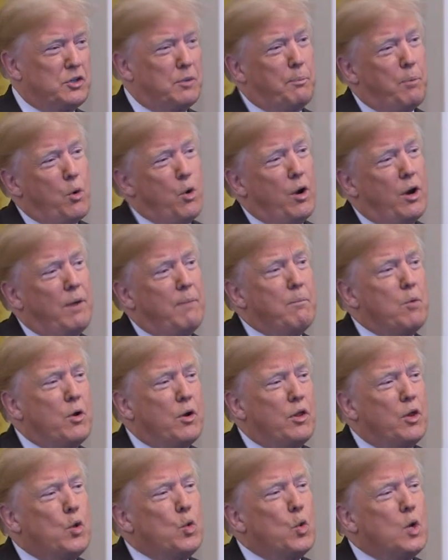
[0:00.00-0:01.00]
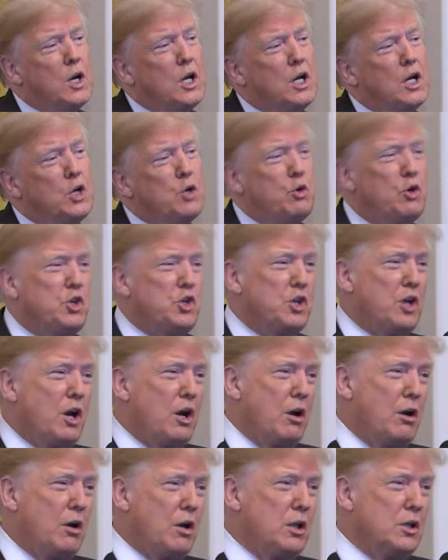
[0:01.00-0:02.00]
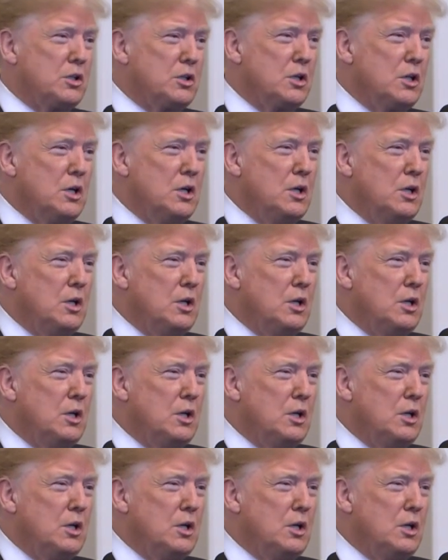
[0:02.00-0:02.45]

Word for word: supported more than 100 charities,